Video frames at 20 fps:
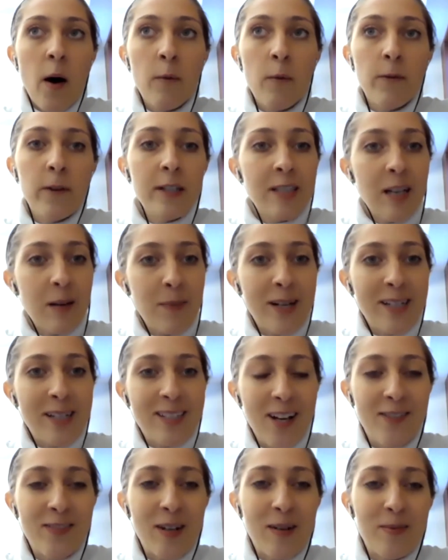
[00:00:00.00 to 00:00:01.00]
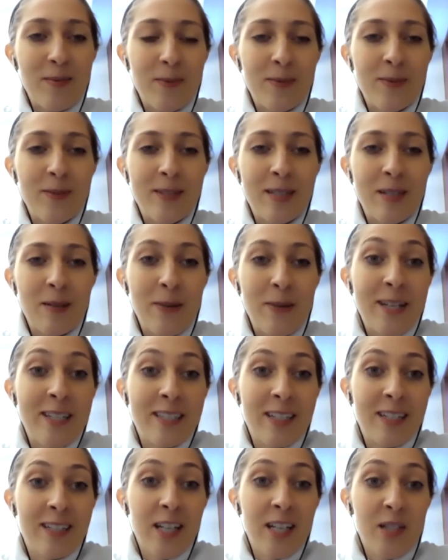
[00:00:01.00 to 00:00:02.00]
hopefully set myself up to be
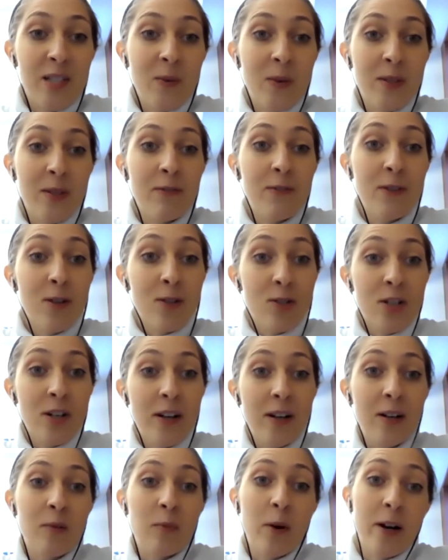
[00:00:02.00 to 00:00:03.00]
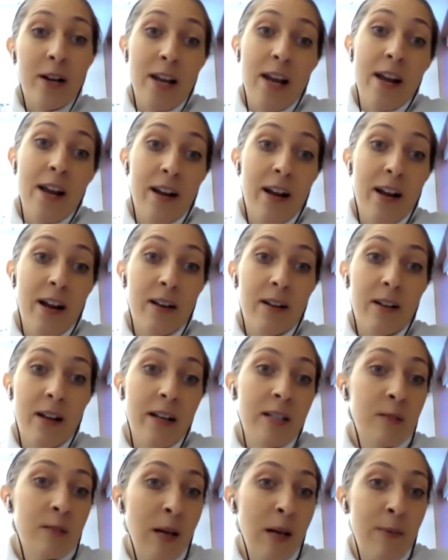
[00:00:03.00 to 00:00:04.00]
successful in the future and working
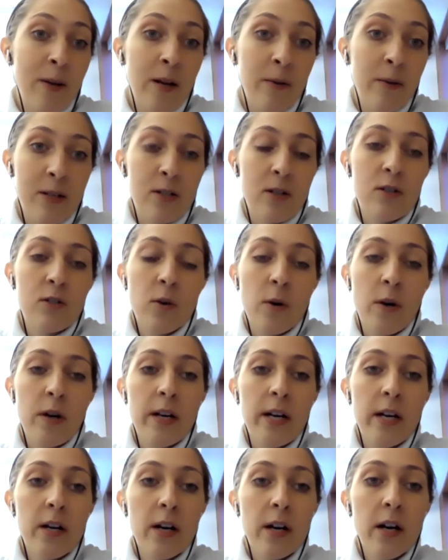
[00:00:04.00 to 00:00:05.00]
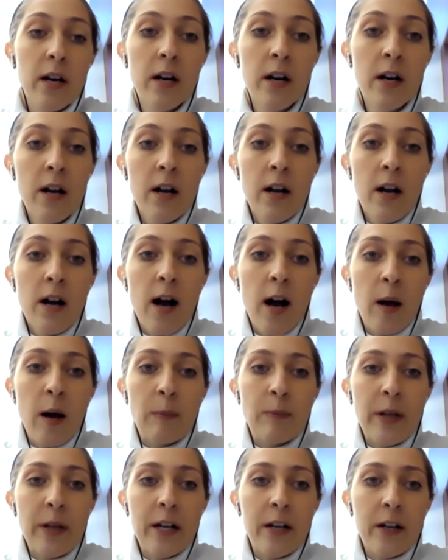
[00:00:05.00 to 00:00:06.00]
as maybe a research coordinator
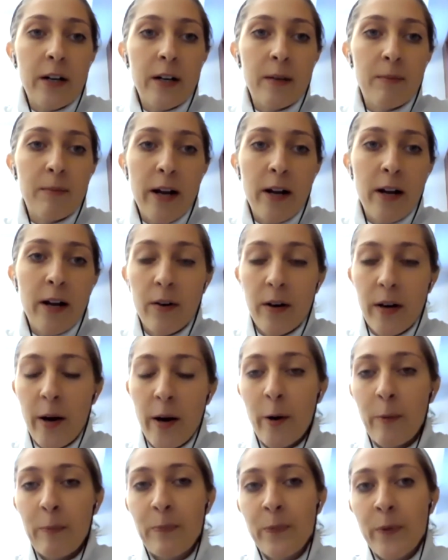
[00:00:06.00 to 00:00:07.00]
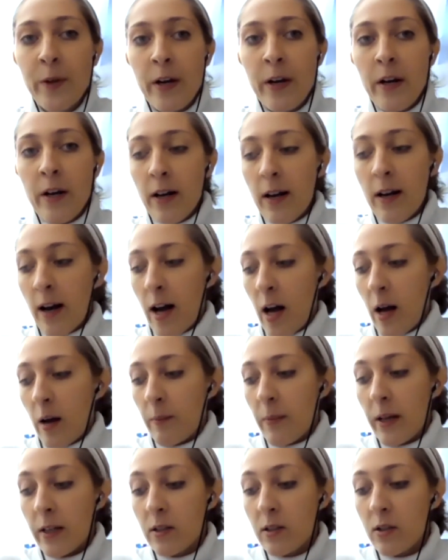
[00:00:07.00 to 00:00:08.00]
later in my career.
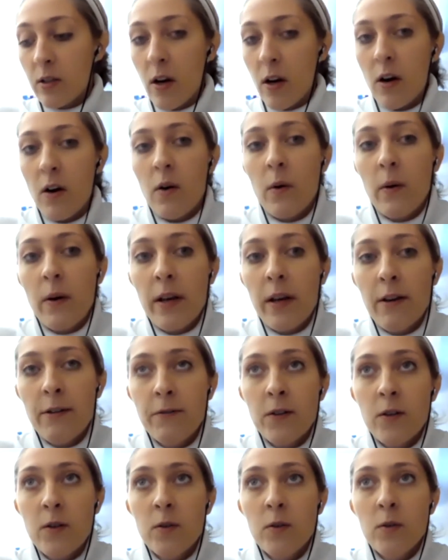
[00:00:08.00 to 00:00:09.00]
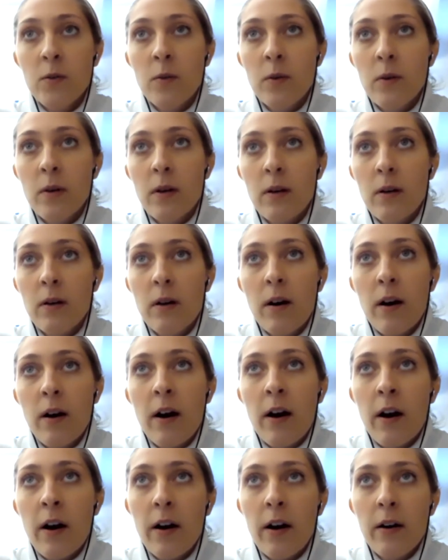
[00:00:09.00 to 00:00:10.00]
And so if you
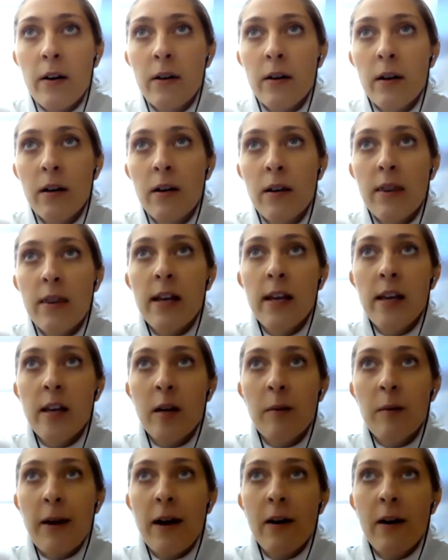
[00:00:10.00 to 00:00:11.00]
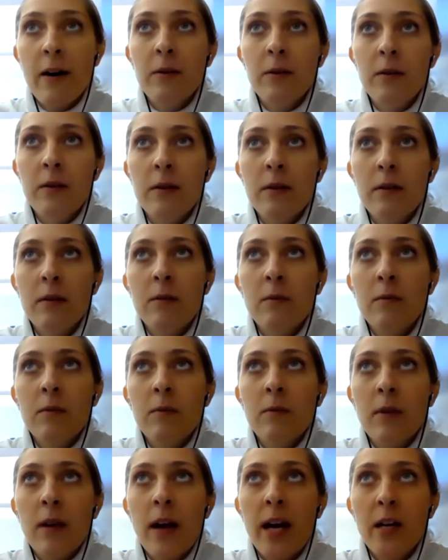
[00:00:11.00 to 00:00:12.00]
are thinking about
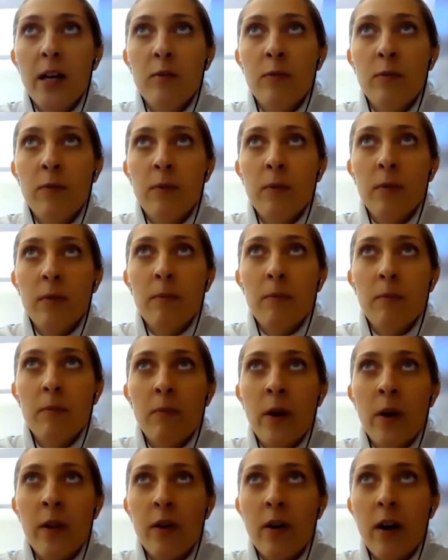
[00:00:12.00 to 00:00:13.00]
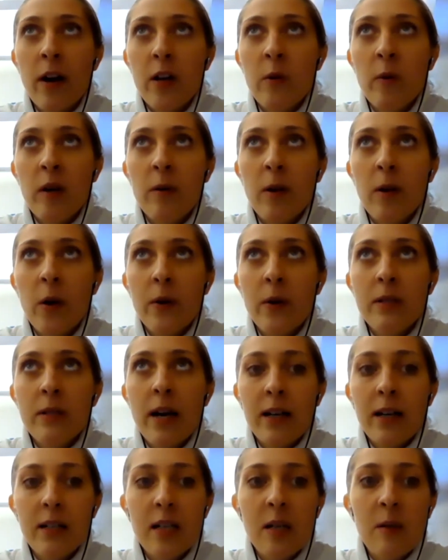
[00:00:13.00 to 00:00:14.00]
kind of whether or not you want to go
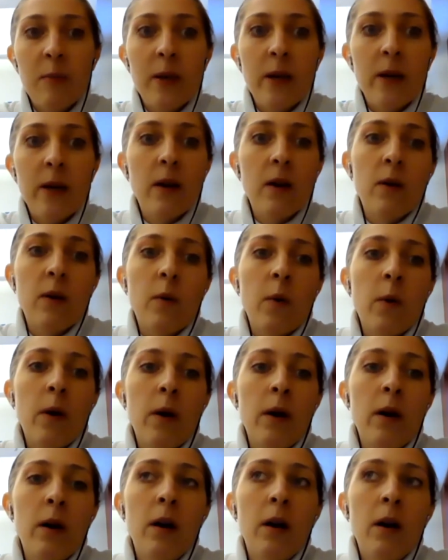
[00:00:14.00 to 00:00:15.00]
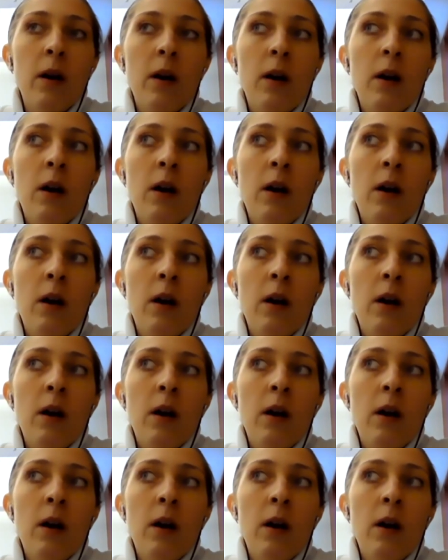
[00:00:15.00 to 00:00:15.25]
into academia or